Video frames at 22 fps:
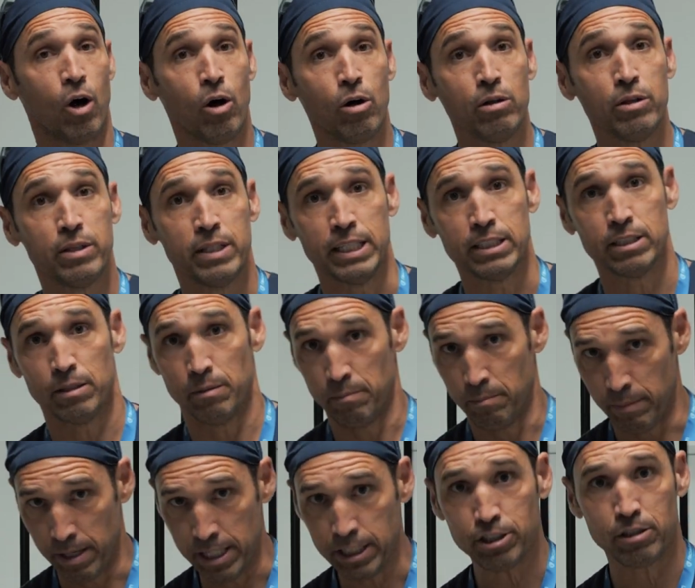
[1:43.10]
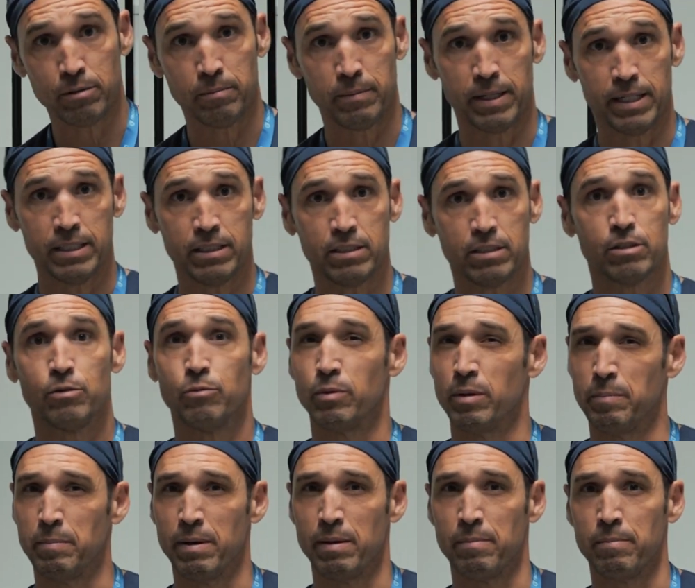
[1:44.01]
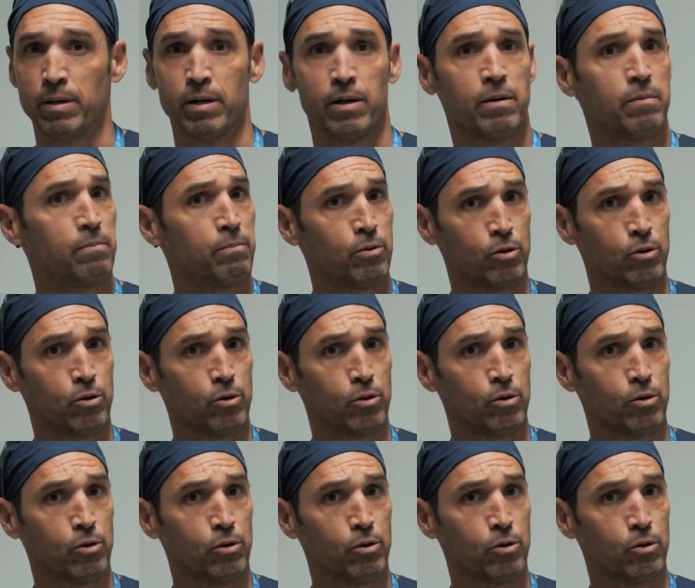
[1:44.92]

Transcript: all these measurements, remember